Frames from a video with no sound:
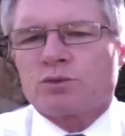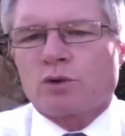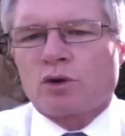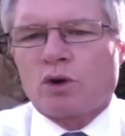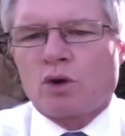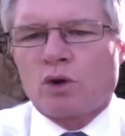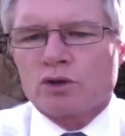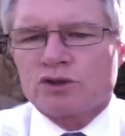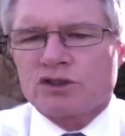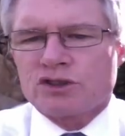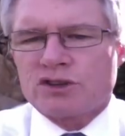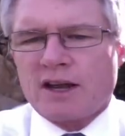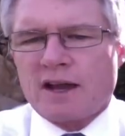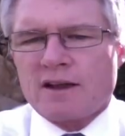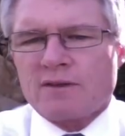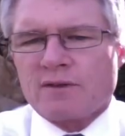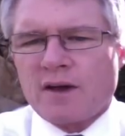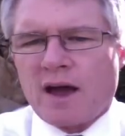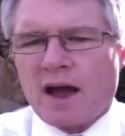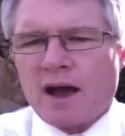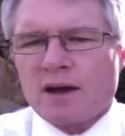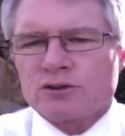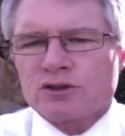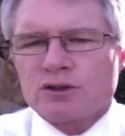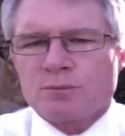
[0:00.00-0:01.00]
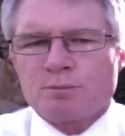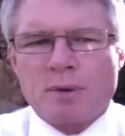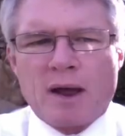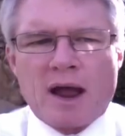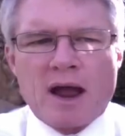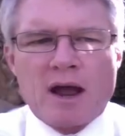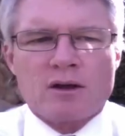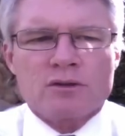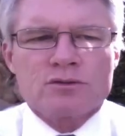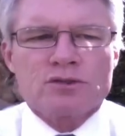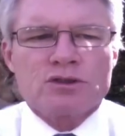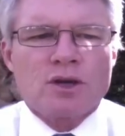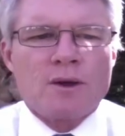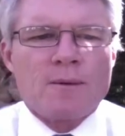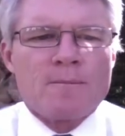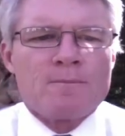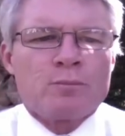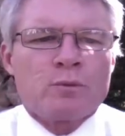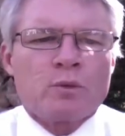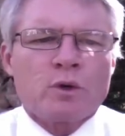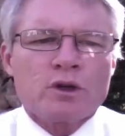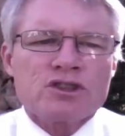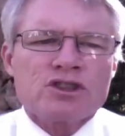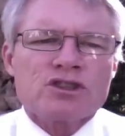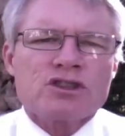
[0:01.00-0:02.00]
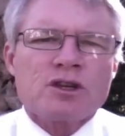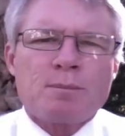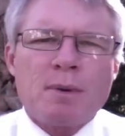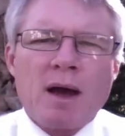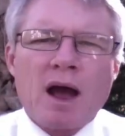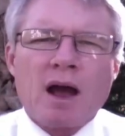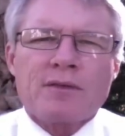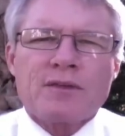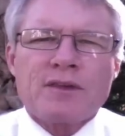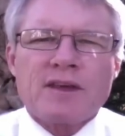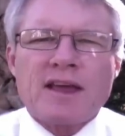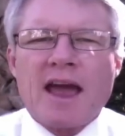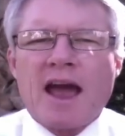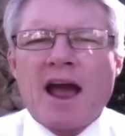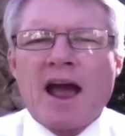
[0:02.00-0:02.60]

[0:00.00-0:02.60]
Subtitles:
one holds 10,000 pounds, which is about the